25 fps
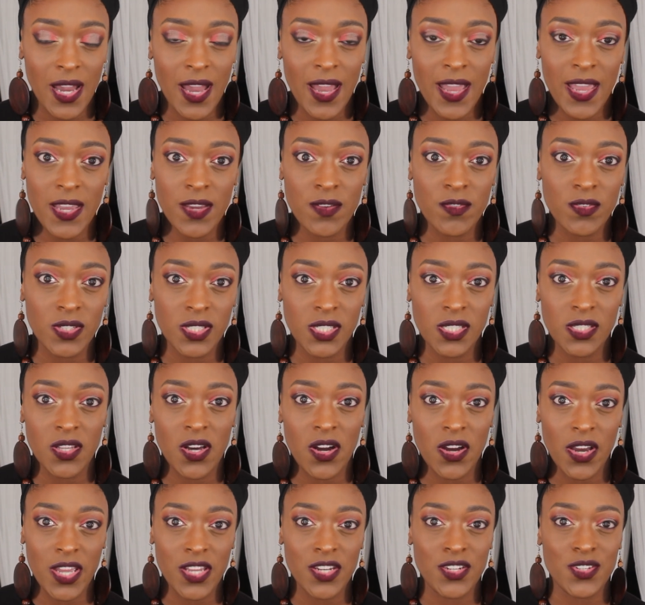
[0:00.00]
I hate really
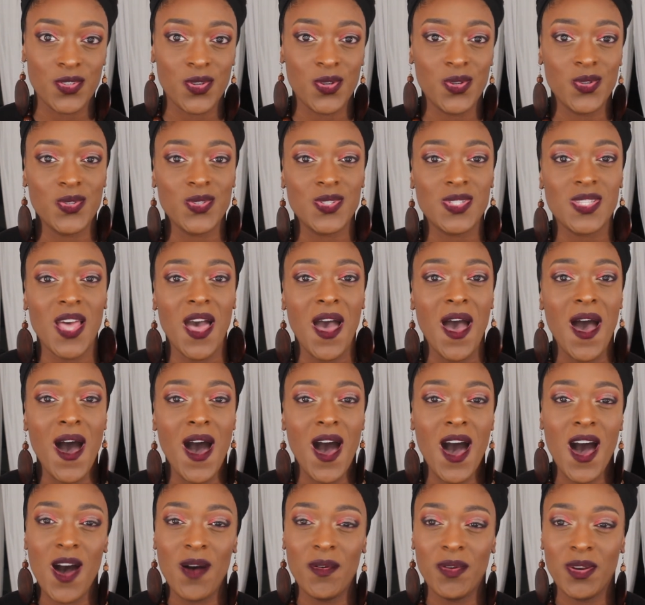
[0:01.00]
long intros.
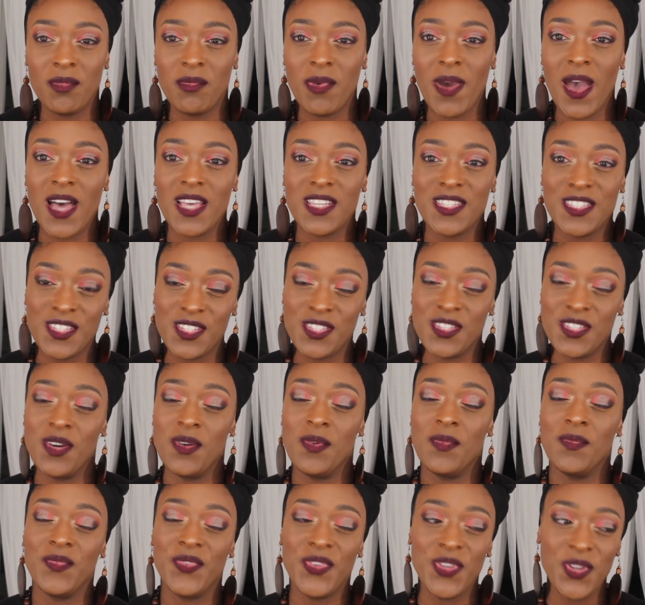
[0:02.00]
Um, in the past
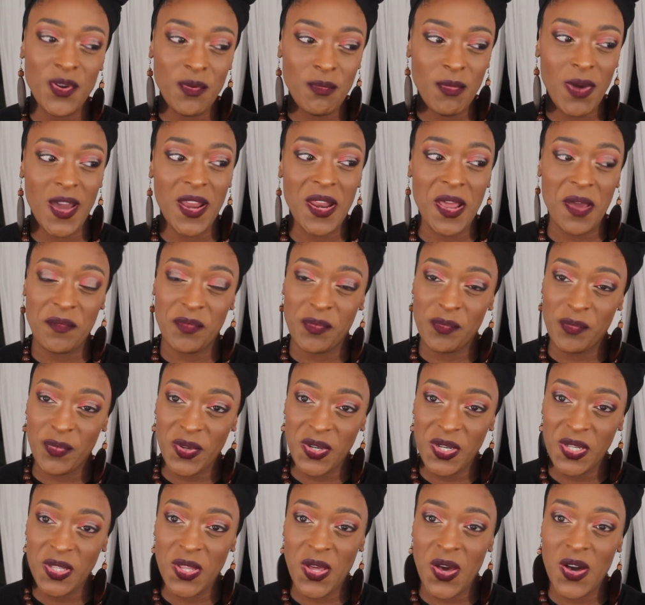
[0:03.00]
a few of mine have been
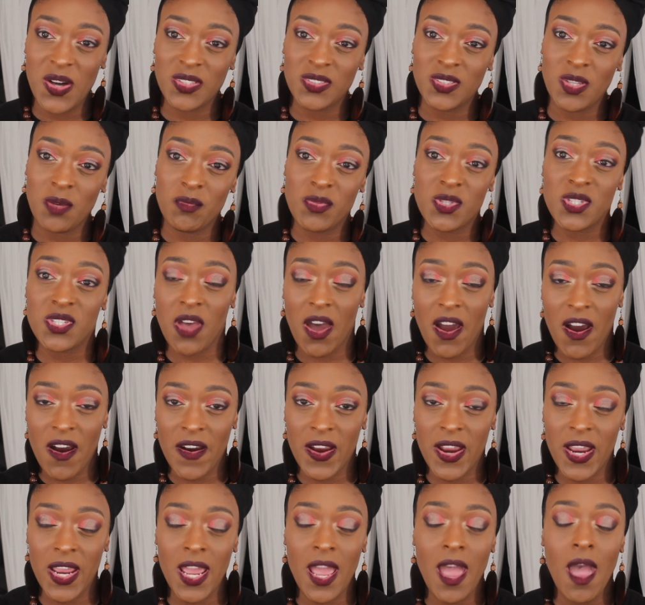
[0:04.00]
pretty long, so I'm
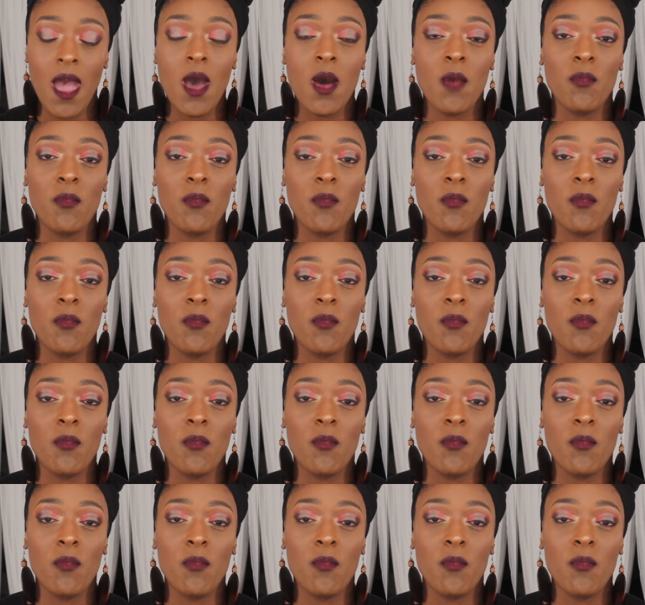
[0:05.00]
sorry.